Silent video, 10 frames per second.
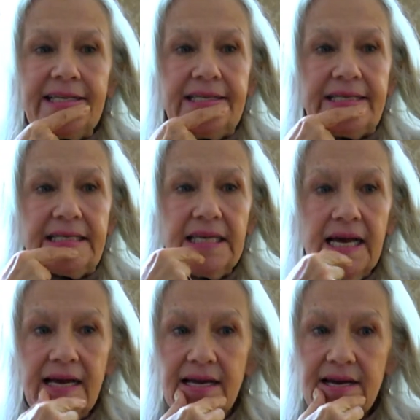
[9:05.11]
looked
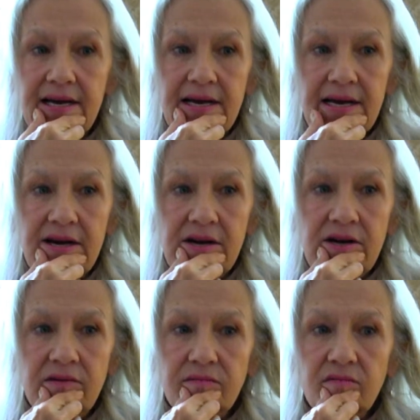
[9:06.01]
like
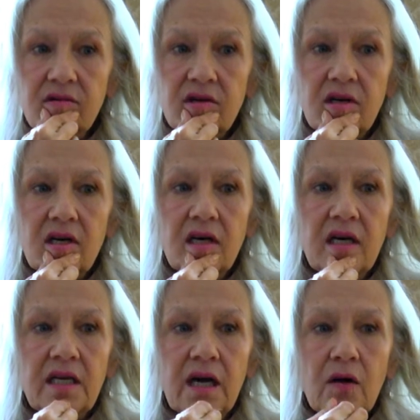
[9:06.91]
a
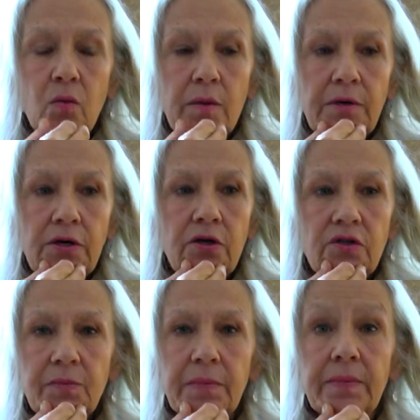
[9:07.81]
young woman
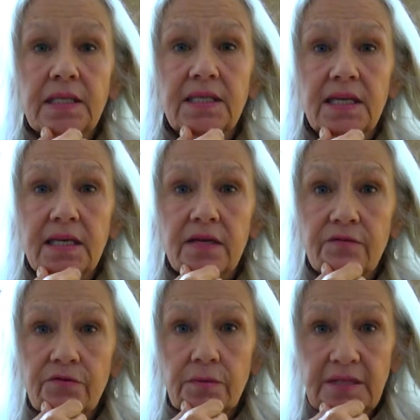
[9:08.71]
who's been missing
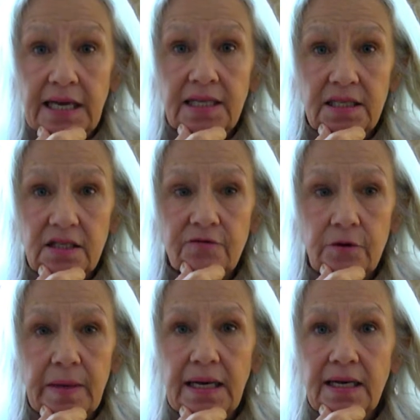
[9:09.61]
from Texas
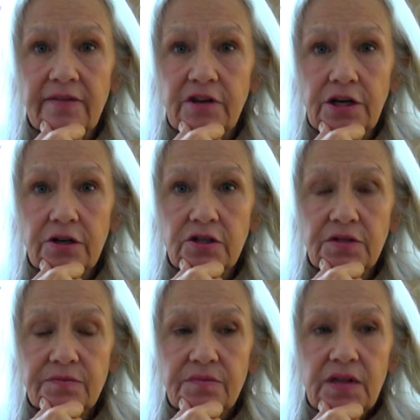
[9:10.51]
for about 11
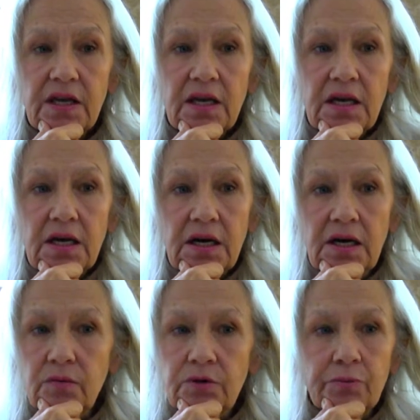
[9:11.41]
years.
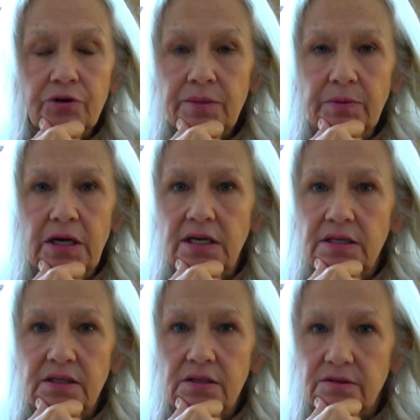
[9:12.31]
Real pretty
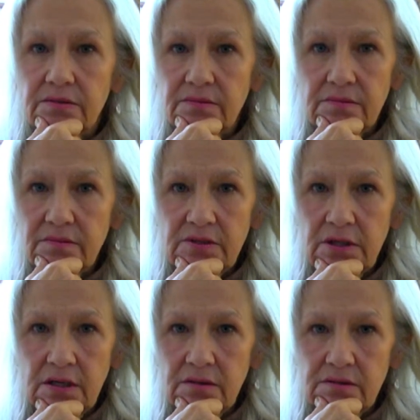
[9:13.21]
blonde
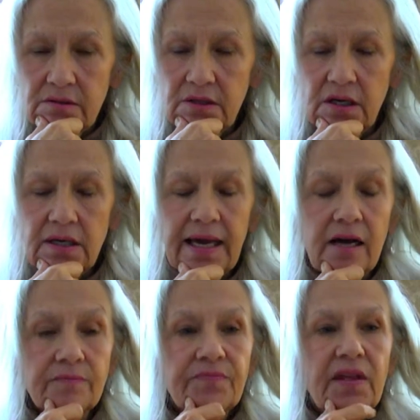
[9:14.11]
young
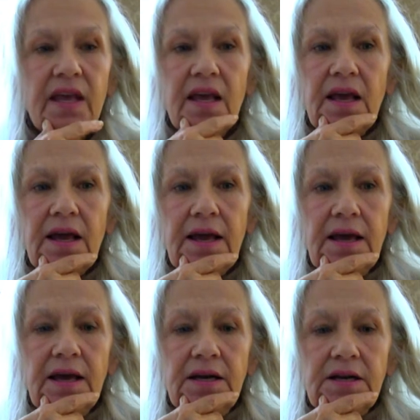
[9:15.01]
gal.
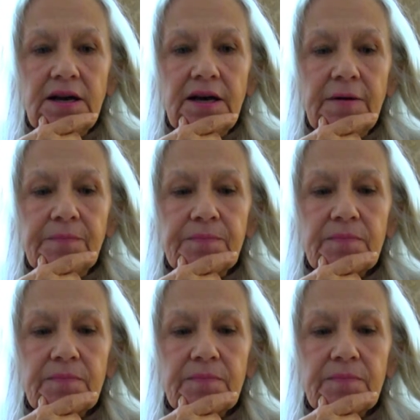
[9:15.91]
And